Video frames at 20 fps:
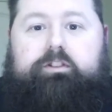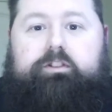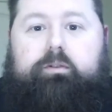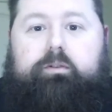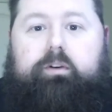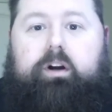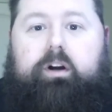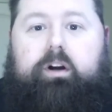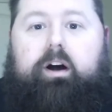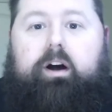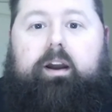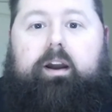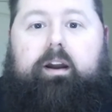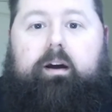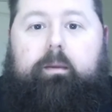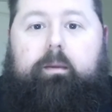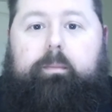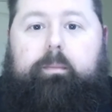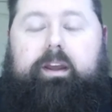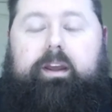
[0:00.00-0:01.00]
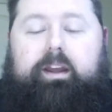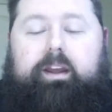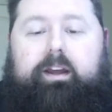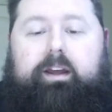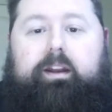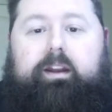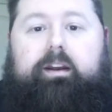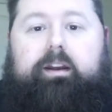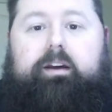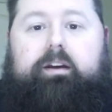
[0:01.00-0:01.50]
caught up
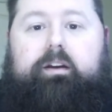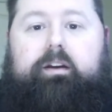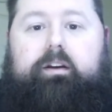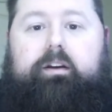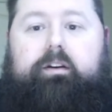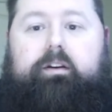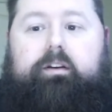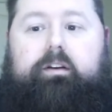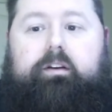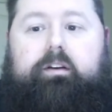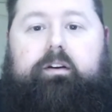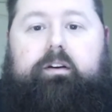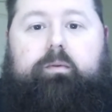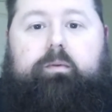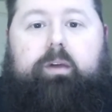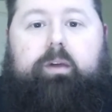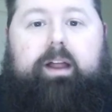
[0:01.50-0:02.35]
in well,